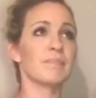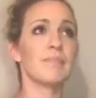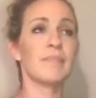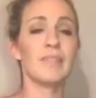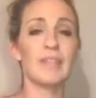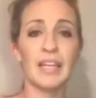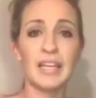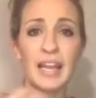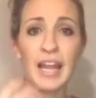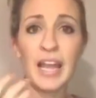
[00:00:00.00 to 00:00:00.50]

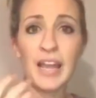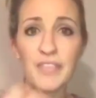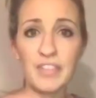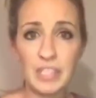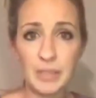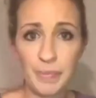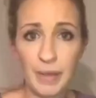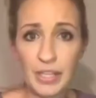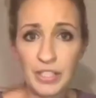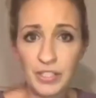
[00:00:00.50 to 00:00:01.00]
And I have a
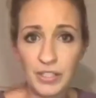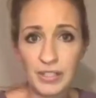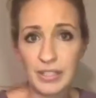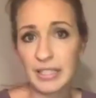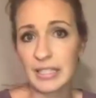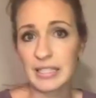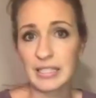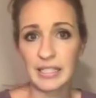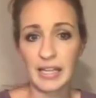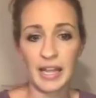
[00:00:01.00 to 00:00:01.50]
special
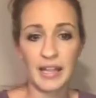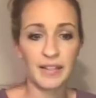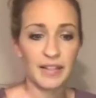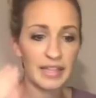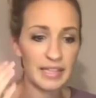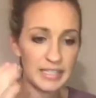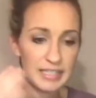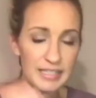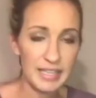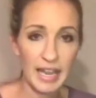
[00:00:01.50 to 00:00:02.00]
needs son
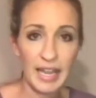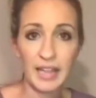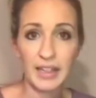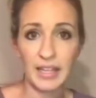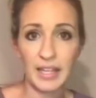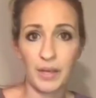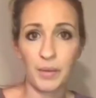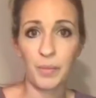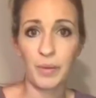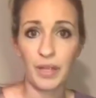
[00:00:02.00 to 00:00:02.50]
that
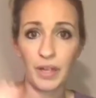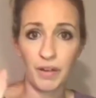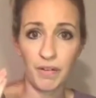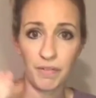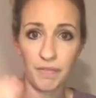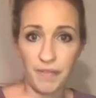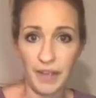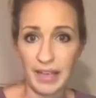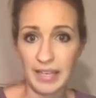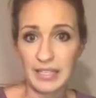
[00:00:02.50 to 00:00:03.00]
daily we are
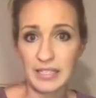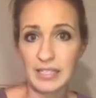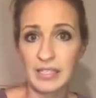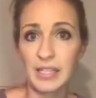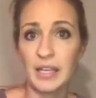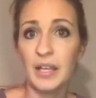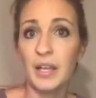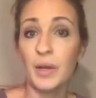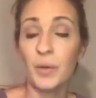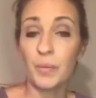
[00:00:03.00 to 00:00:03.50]
faced
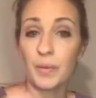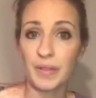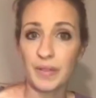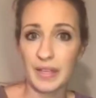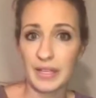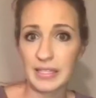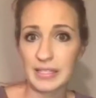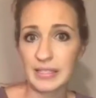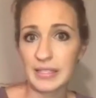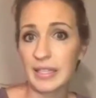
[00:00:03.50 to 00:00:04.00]
with
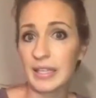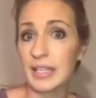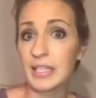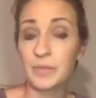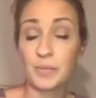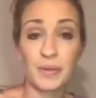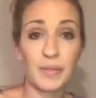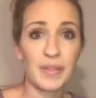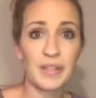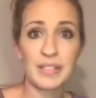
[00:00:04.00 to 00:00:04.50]
his needs,
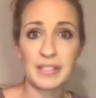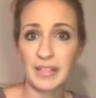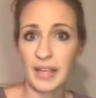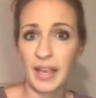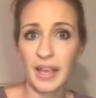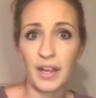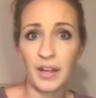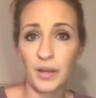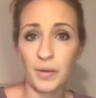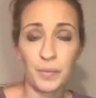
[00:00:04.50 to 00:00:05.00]
with his
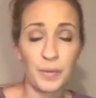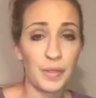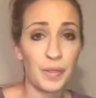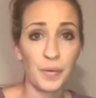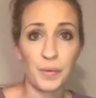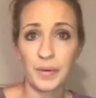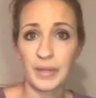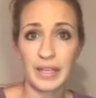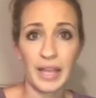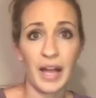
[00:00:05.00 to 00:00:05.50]
care, and with the
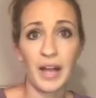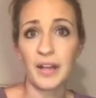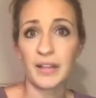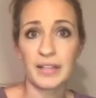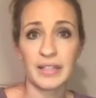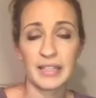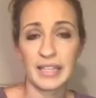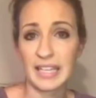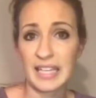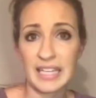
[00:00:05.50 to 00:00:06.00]

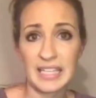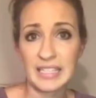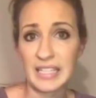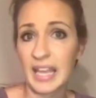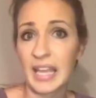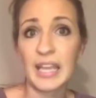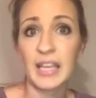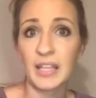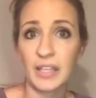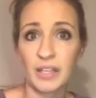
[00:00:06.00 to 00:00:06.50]
reality that he's
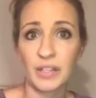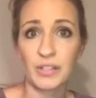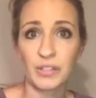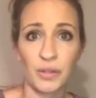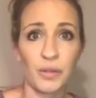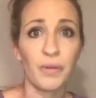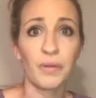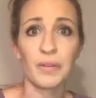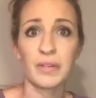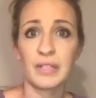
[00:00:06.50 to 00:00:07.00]
8 years
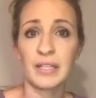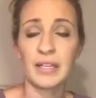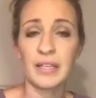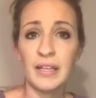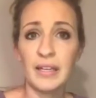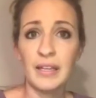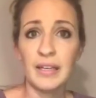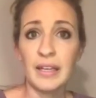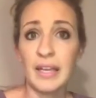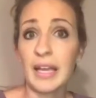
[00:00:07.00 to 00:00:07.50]
old
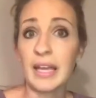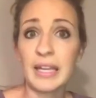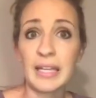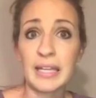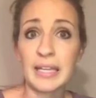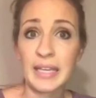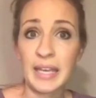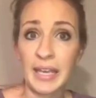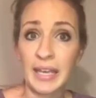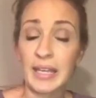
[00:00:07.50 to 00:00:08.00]
and he
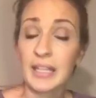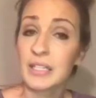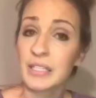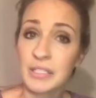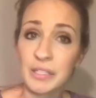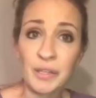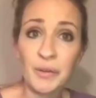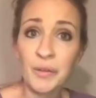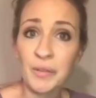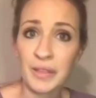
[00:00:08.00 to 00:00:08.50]
can't
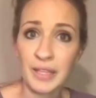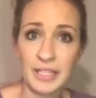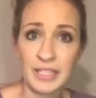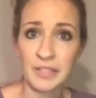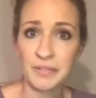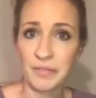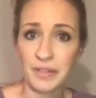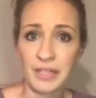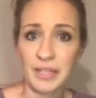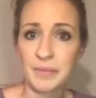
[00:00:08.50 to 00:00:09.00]
do things
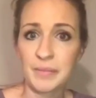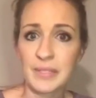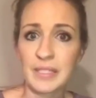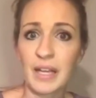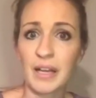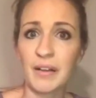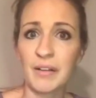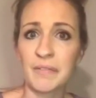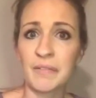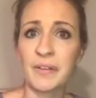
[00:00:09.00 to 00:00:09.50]
for
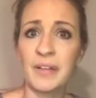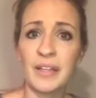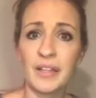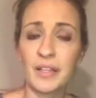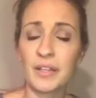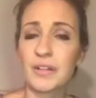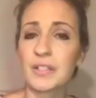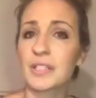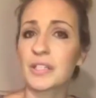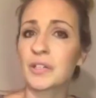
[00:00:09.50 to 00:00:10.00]
himself.
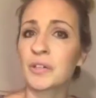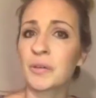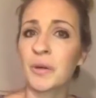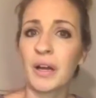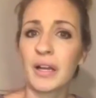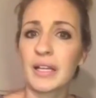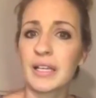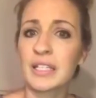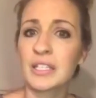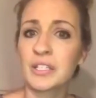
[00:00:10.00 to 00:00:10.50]
There is a
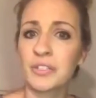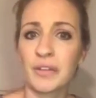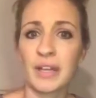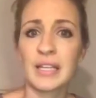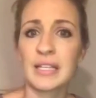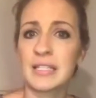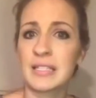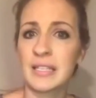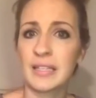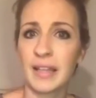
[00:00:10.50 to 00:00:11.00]
chronic
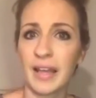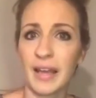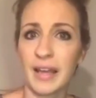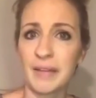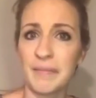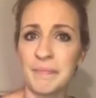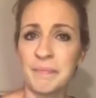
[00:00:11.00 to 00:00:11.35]
stress to that.